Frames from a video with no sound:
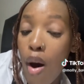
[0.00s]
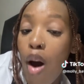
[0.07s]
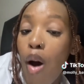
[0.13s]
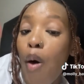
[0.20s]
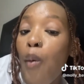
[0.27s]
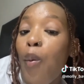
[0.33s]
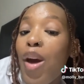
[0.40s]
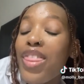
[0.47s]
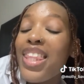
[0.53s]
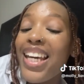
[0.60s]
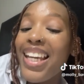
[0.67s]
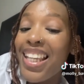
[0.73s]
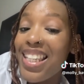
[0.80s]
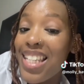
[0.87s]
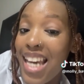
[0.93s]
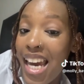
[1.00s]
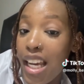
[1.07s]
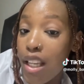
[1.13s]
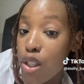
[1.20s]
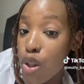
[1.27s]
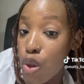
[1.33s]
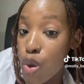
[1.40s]
with a
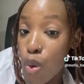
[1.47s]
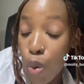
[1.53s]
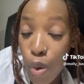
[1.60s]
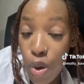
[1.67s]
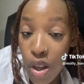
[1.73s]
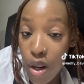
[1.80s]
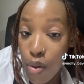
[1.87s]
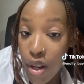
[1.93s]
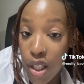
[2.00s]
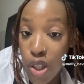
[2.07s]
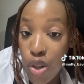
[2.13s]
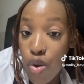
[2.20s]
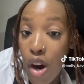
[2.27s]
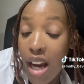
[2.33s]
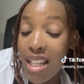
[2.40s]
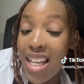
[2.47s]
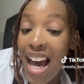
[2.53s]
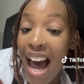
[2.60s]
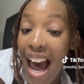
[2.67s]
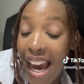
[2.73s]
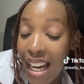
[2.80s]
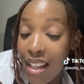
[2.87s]
debt to the restaurant.
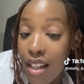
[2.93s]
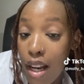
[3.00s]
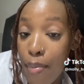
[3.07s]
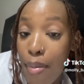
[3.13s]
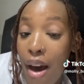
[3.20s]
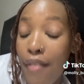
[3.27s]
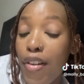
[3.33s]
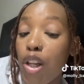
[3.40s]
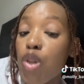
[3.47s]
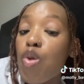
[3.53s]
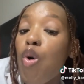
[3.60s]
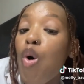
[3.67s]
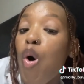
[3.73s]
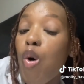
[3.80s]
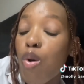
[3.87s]
I ended up having to owe the